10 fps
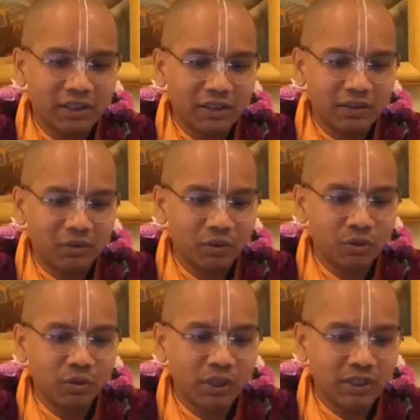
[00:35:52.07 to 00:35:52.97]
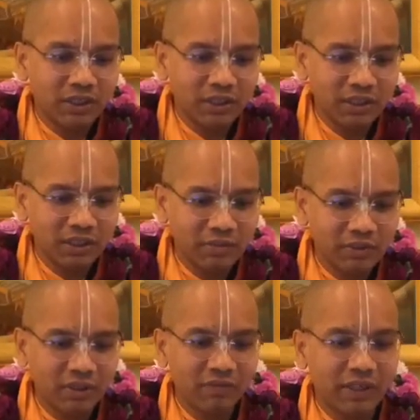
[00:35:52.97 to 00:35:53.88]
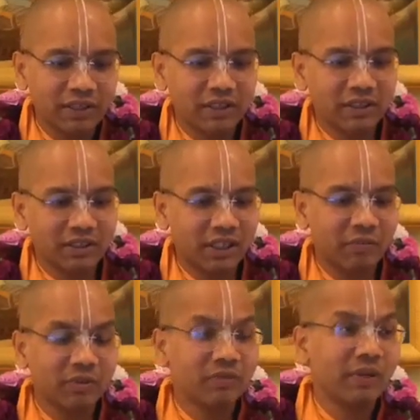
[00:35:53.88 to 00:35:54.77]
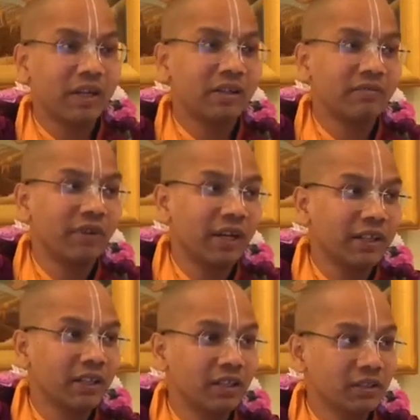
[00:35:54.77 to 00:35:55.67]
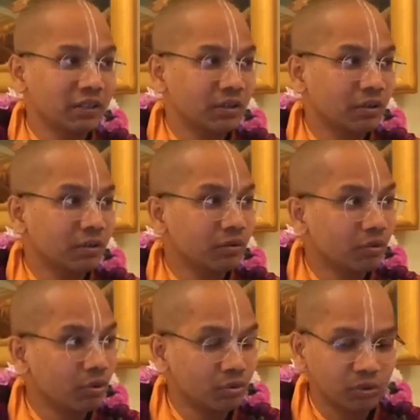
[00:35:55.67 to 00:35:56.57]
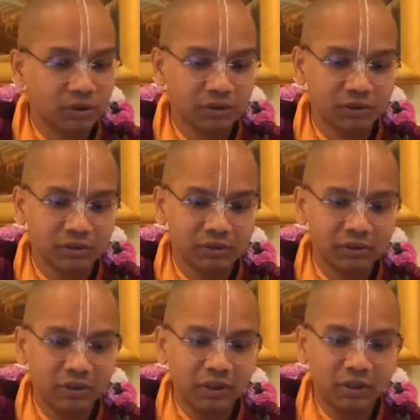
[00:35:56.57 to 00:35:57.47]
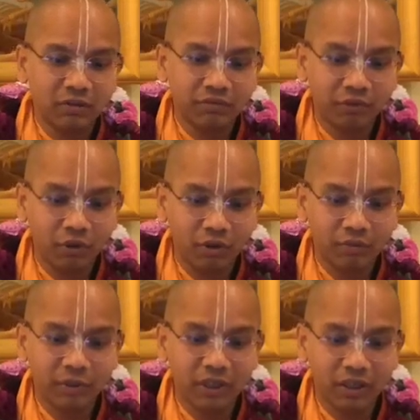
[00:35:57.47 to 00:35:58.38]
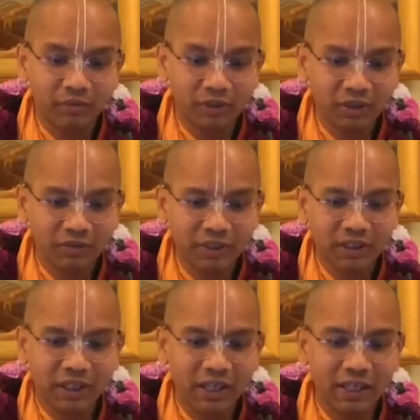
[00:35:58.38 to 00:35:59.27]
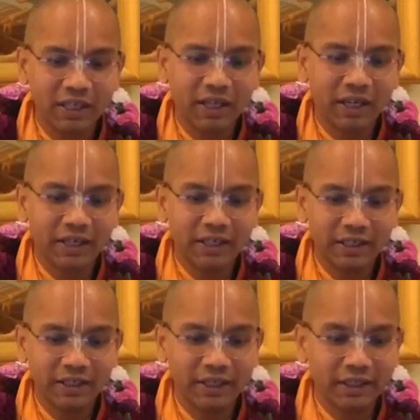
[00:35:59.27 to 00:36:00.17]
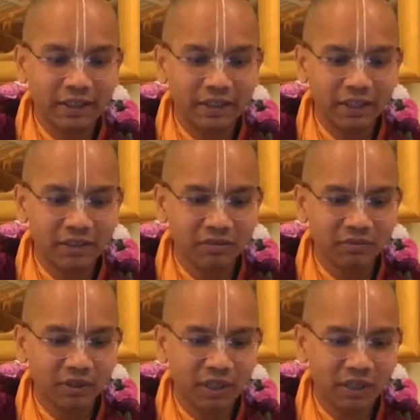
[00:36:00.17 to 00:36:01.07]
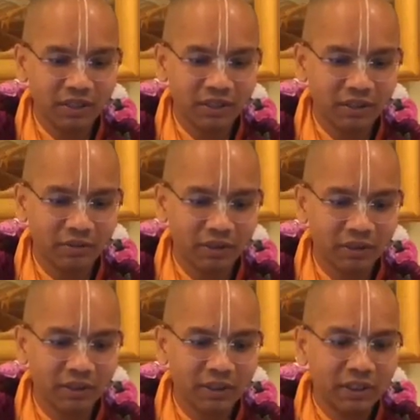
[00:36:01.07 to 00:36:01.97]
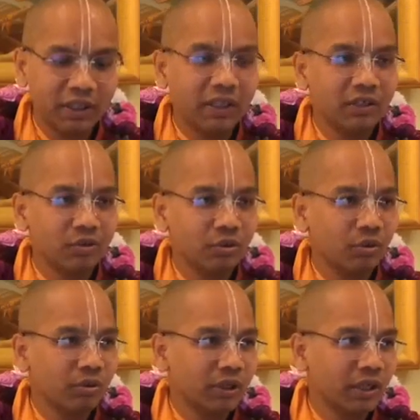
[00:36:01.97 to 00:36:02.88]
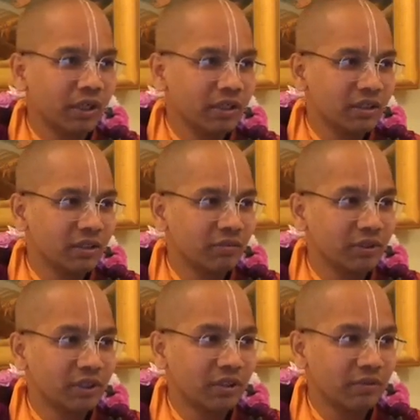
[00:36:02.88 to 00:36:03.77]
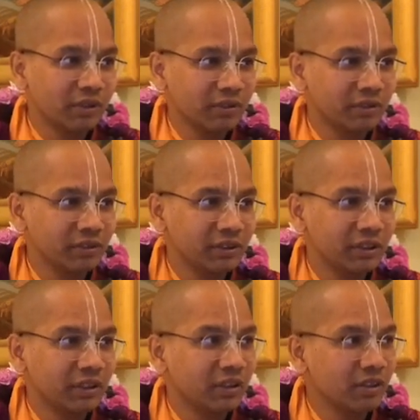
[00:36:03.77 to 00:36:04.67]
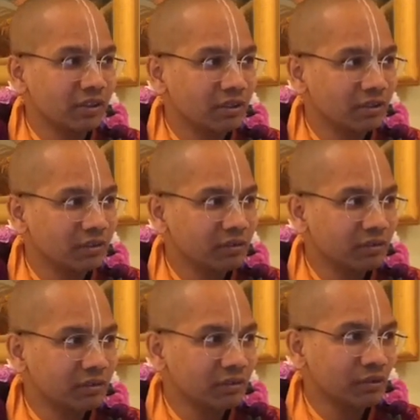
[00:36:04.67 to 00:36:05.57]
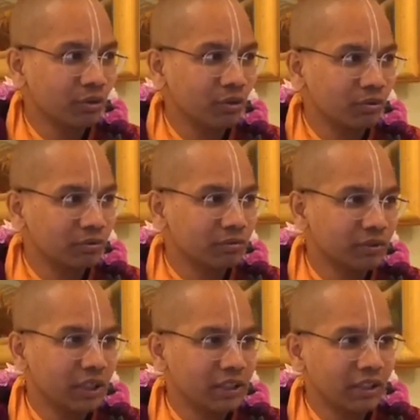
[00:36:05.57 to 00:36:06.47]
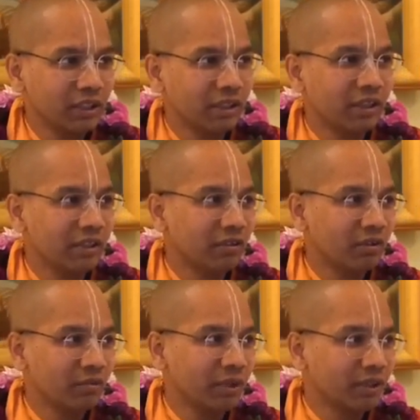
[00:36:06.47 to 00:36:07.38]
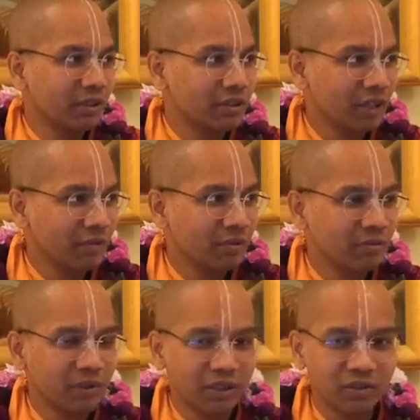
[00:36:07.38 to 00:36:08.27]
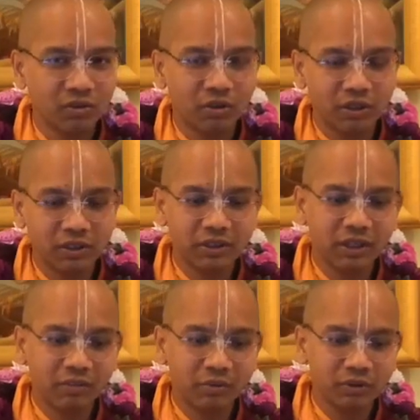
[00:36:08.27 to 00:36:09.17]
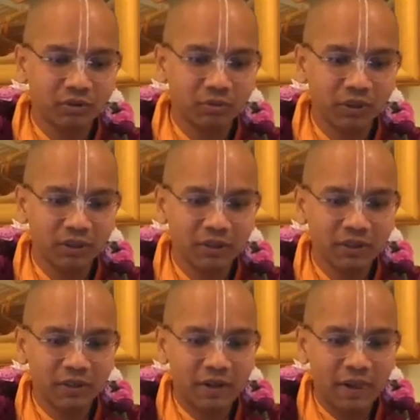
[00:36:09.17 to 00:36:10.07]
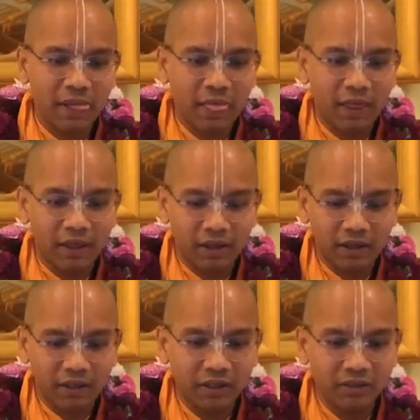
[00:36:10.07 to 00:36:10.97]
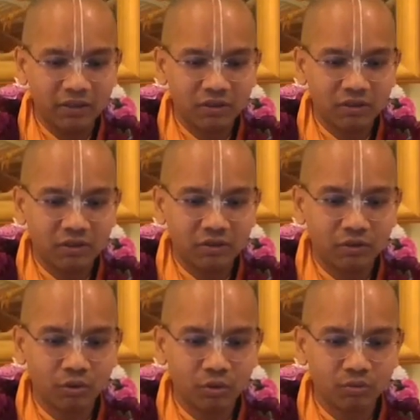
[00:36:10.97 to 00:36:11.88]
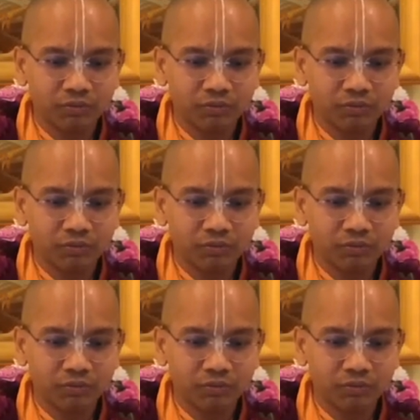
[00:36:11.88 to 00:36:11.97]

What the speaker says: Those who considered themselves as his disciples were in fact his gurus. For by observing their ideal inclination for Hari Seva, his own tendency for Seva increased. So technically he did not make disciples, but he saw his disciples to be his guru.